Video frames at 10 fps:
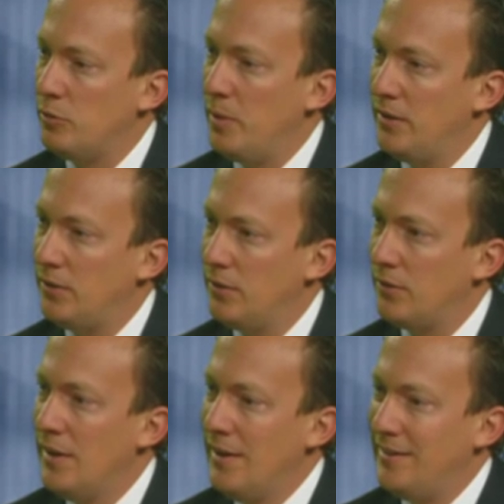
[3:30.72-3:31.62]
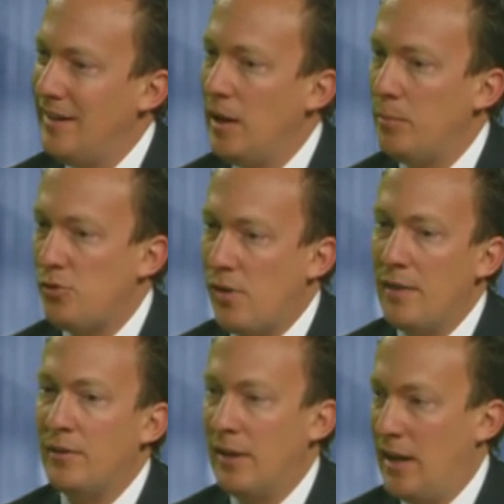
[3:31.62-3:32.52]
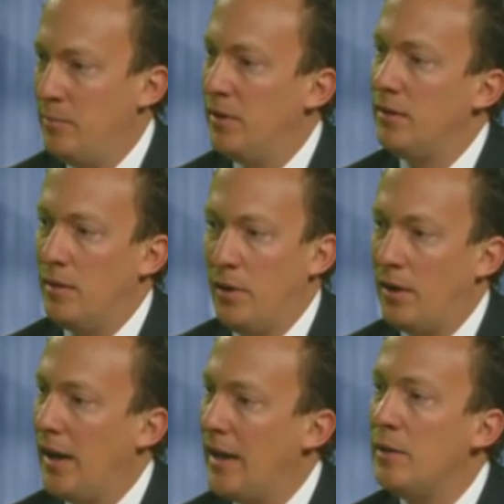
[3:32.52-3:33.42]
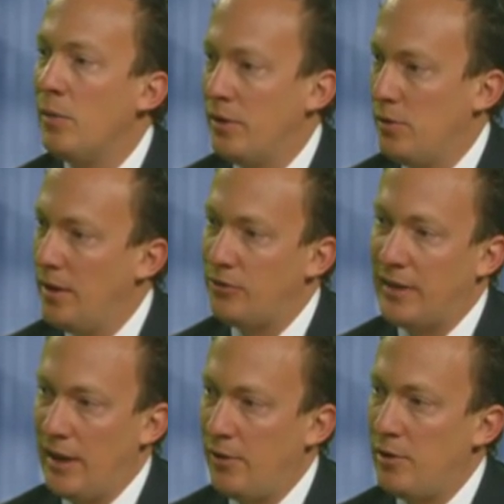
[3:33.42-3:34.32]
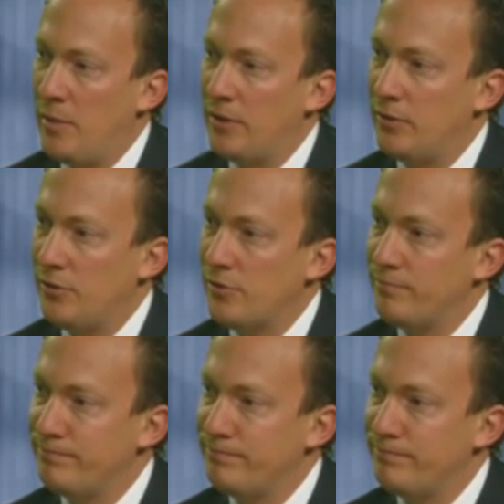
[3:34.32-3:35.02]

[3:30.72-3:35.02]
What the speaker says: spaces to help drive alignment among anyone who has to carry your message.